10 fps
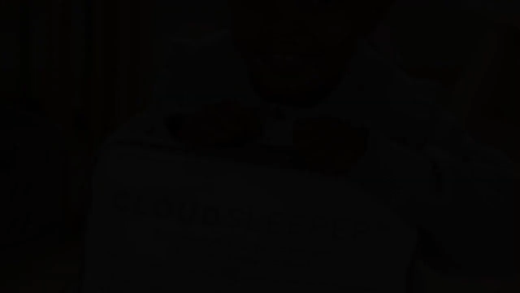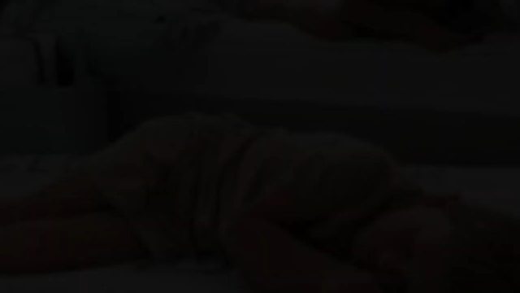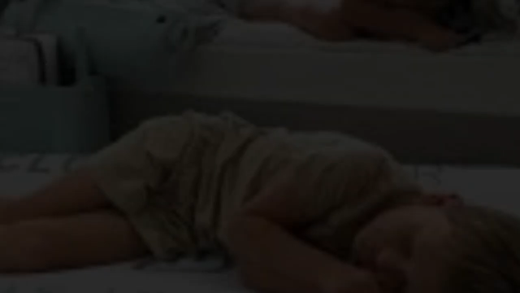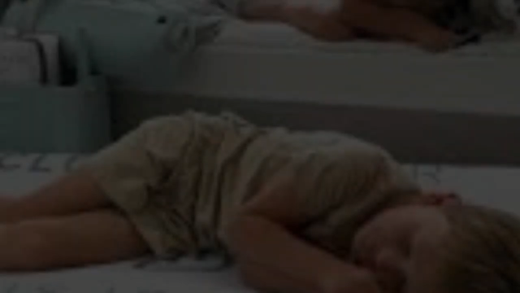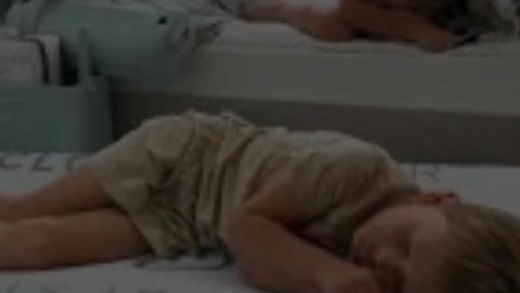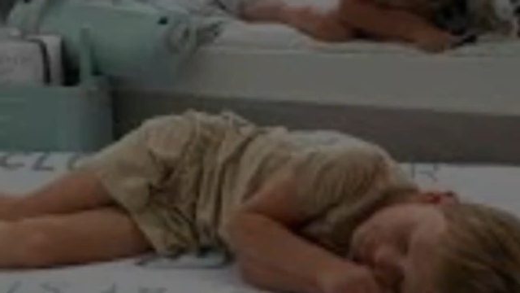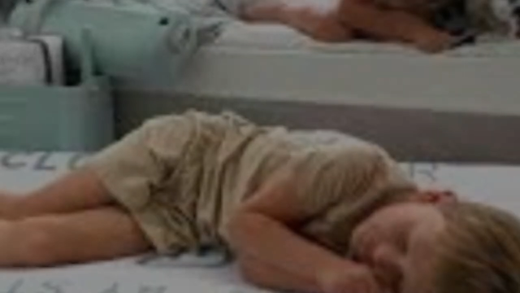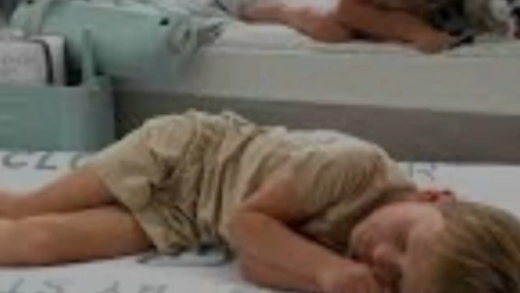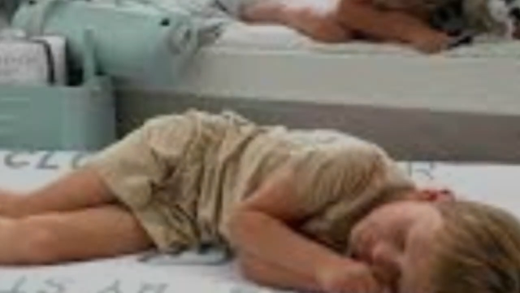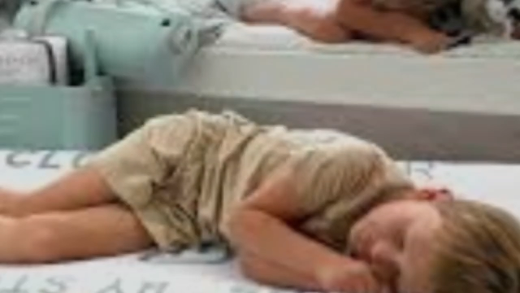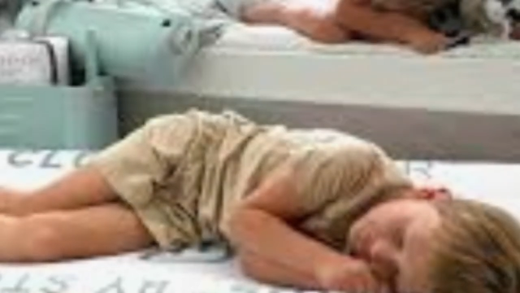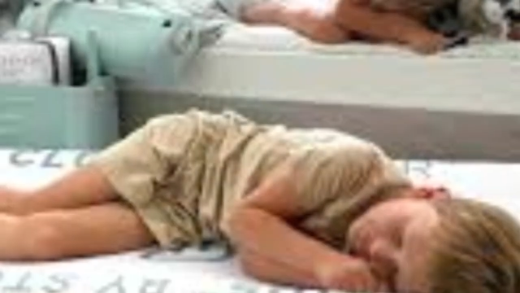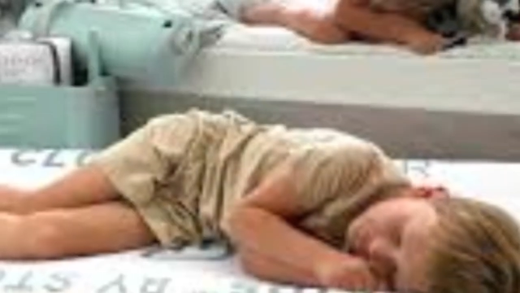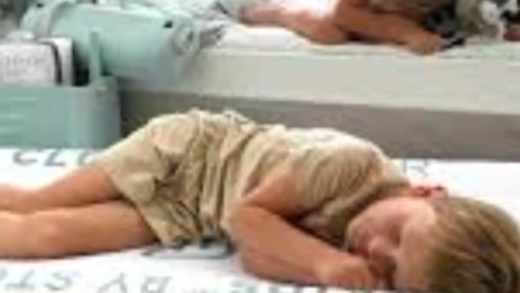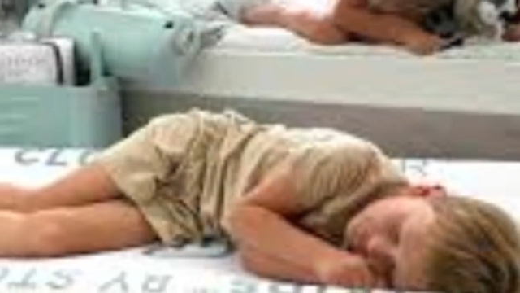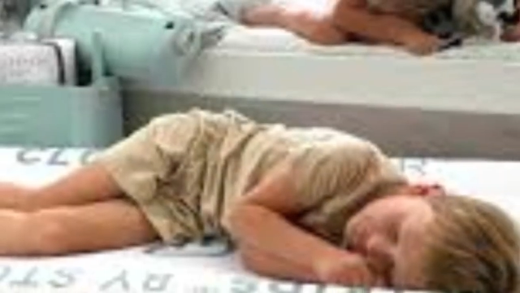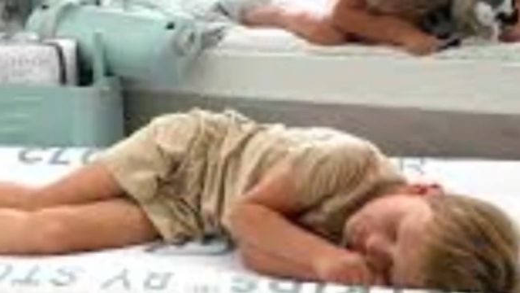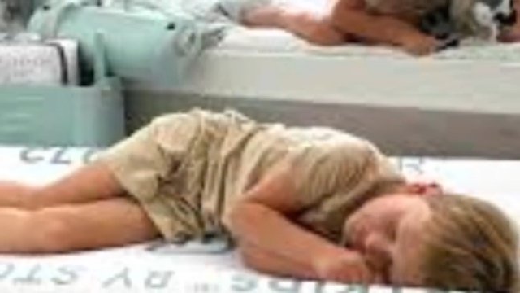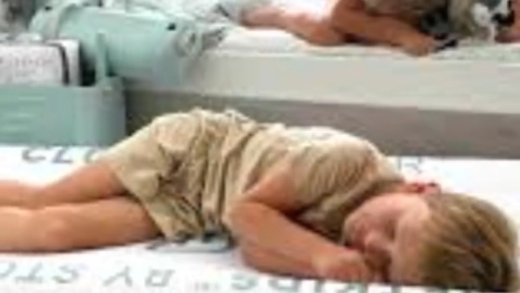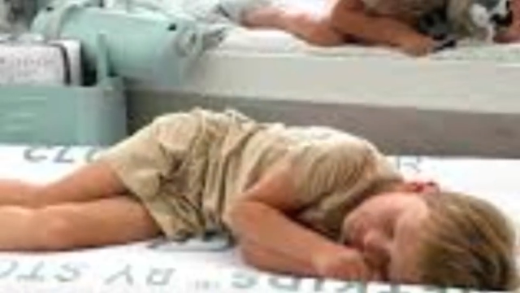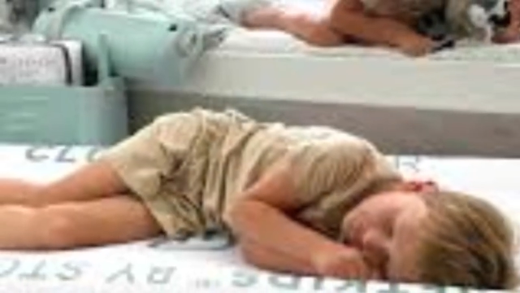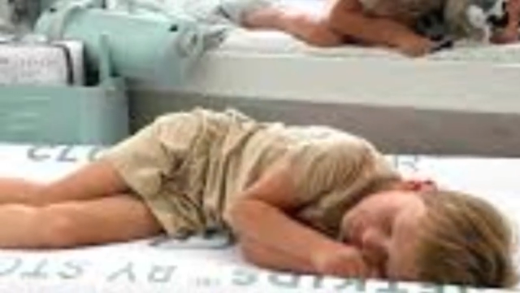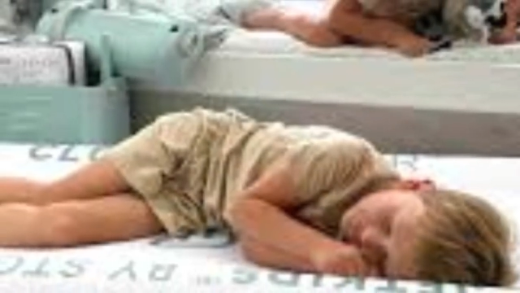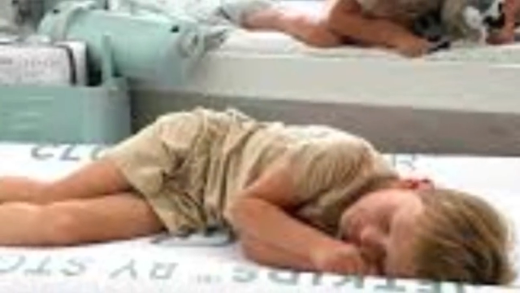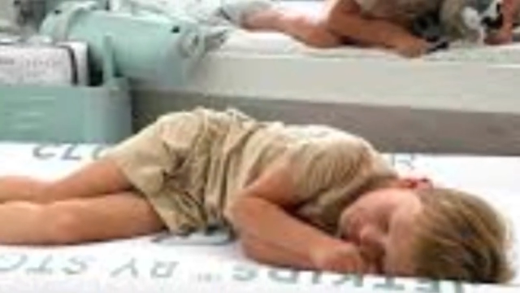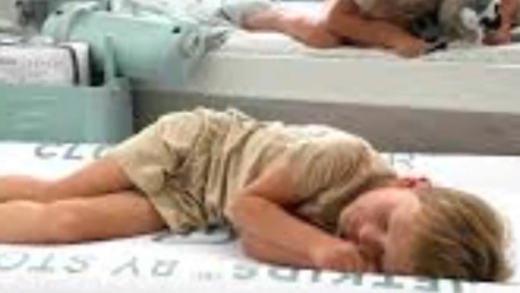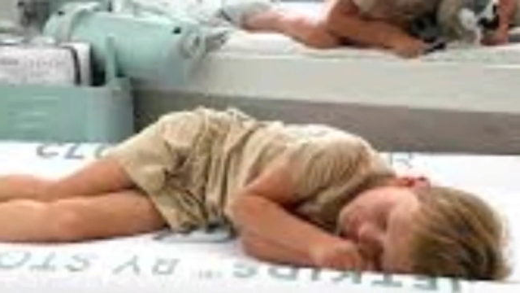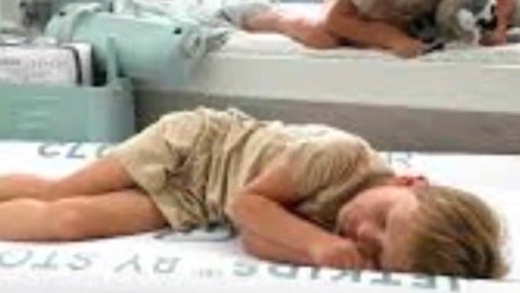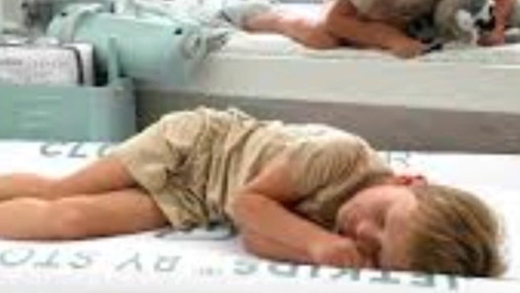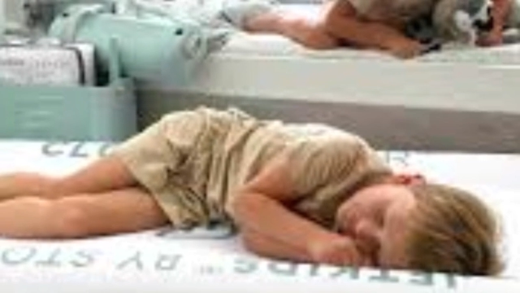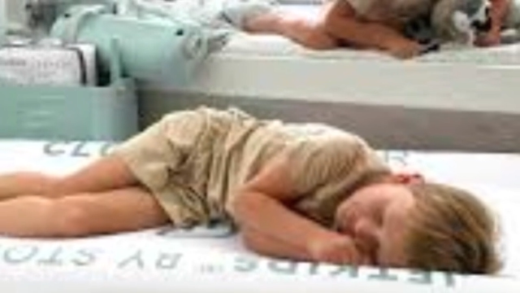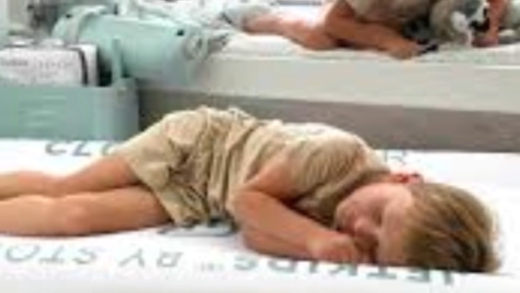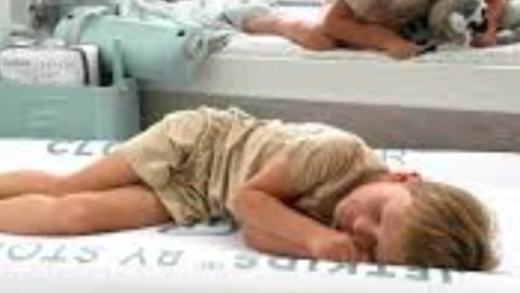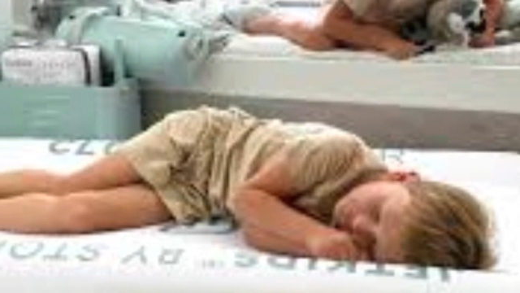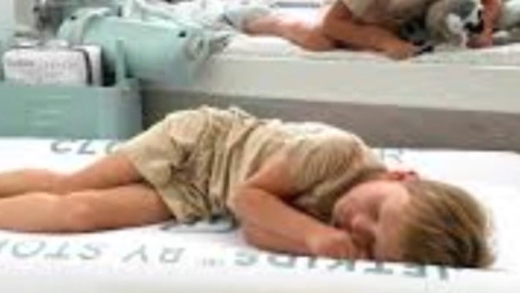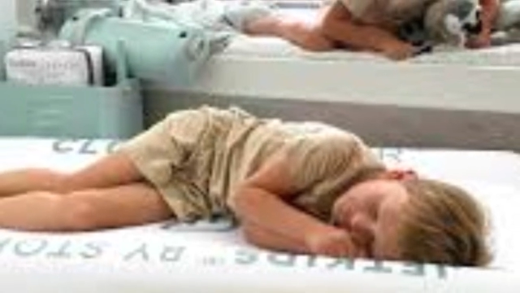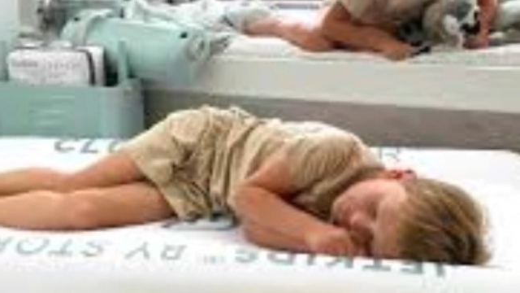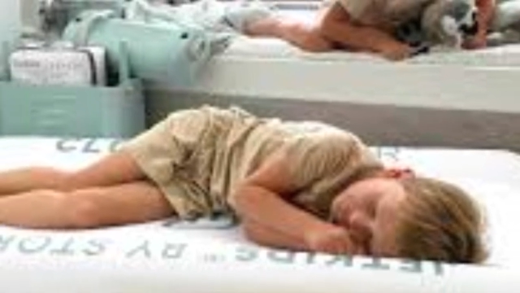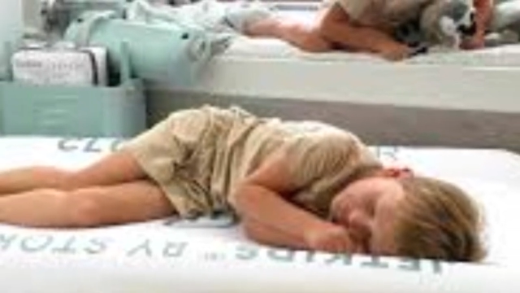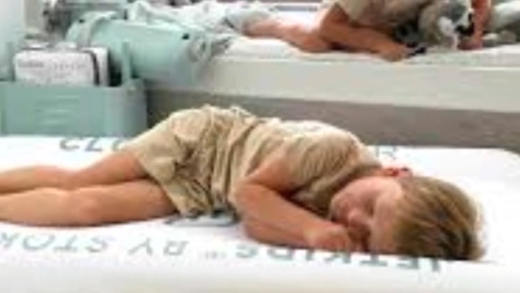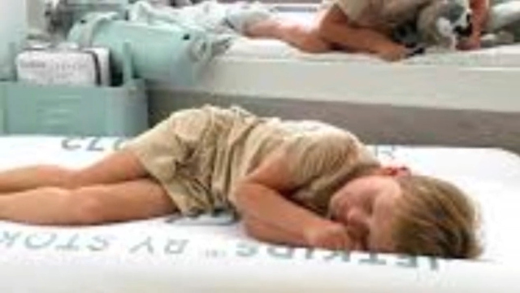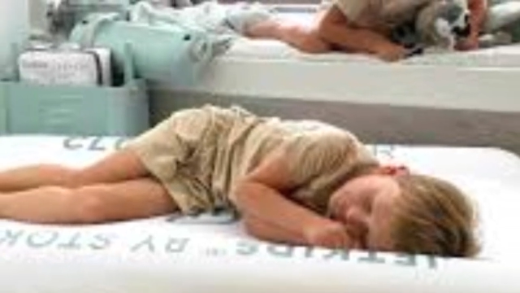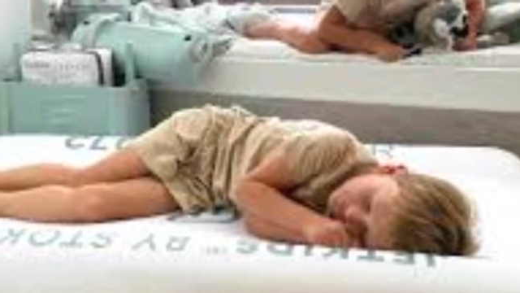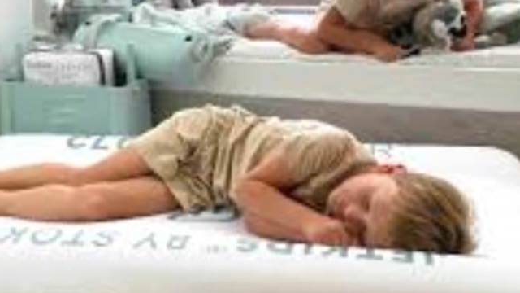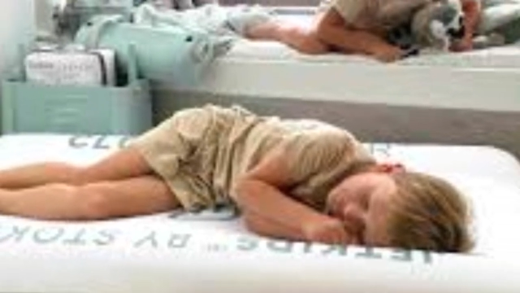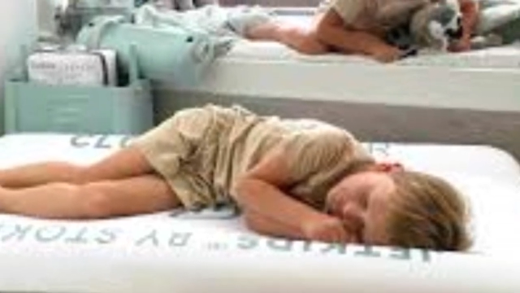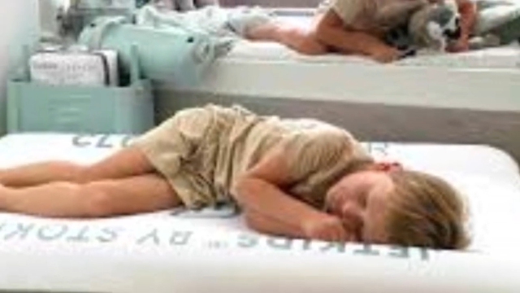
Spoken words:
[unreadable: no face in view]